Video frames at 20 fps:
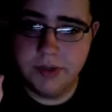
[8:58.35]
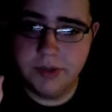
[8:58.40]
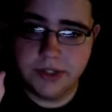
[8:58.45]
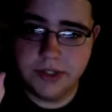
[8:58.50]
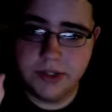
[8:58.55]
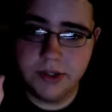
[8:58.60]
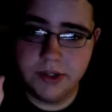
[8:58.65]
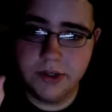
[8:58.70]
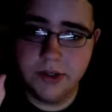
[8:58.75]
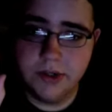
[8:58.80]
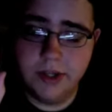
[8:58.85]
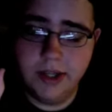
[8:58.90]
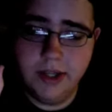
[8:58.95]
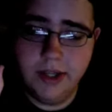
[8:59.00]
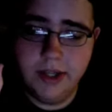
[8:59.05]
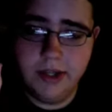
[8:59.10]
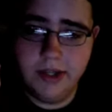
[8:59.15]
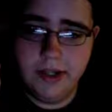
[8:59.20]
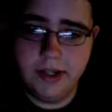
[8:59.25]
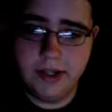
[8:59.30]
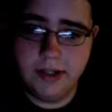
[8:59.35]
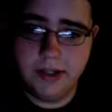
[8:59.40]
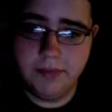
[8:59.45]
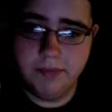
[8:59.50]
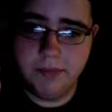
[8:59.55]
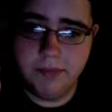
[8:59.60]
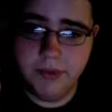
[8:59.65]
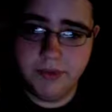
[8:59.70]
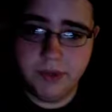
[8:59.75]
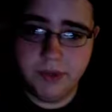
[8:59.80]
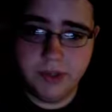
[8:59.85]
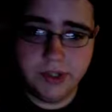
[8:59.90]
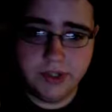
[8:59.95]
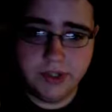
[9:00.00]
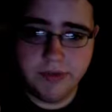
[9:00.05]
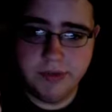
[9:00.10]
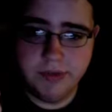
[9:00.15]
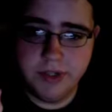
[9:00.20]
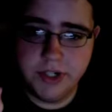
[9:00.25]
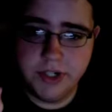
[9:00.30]
So if you're looking
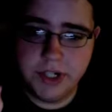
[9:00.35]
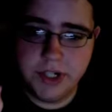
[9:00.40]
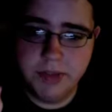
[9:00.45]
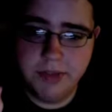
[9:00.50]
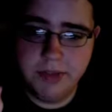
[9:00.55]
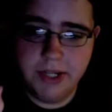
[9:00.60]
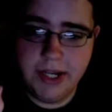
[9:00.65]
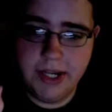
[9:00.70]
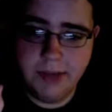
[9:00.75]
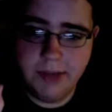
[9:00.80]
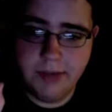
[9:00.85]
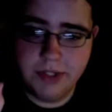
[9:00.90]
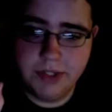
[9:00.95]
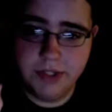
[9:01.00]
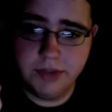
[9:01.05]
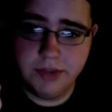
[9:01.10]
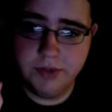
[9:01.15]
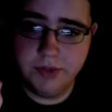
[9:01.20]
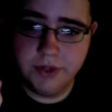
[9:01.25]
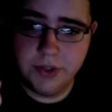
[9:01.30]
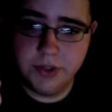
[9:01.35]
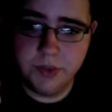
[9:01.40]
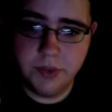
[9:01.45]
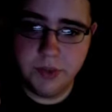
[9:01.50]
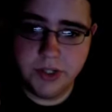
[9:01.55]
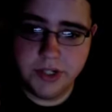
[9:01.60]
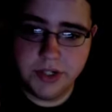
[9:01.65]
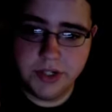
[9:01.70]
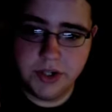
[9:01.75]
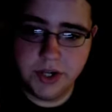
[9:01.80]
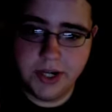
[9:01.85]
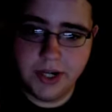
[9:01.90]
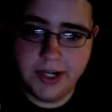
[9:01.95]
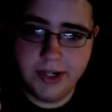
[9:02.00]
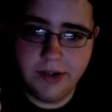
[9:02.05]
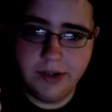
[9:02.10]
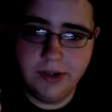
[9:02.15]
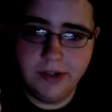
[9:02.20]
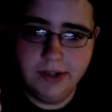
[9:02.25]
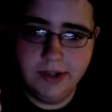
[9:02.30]
for a cheap game as your first one to try
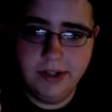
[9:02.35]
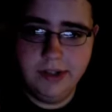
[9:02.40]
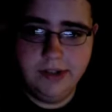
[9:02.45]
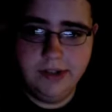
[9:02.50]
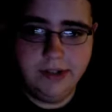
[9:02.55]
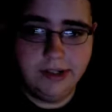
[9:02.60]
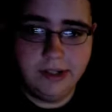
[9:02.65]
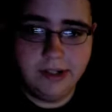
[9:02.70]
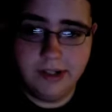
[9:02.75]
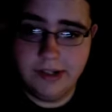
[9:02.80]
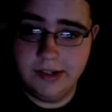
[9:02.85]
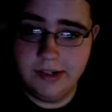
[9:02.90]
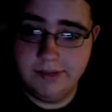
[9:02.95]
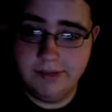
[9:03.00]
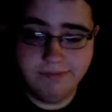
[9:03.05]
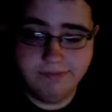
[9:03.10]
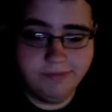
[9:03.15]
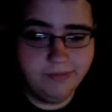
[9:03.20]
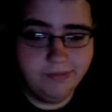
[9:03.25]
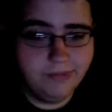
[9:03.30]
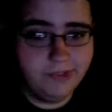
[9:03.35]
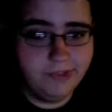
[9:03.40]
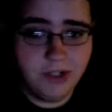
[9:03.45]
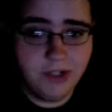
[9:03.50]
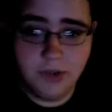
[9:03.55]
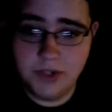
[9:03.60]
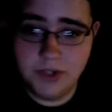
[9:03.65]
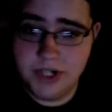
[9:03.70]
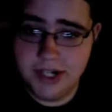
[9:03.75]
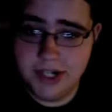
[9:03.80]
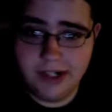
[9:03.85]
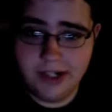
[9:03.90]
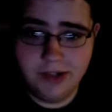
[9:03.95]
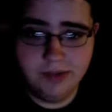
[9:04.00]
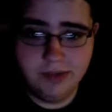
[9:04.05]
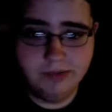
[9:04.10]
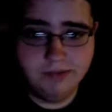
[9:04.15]
out, go check out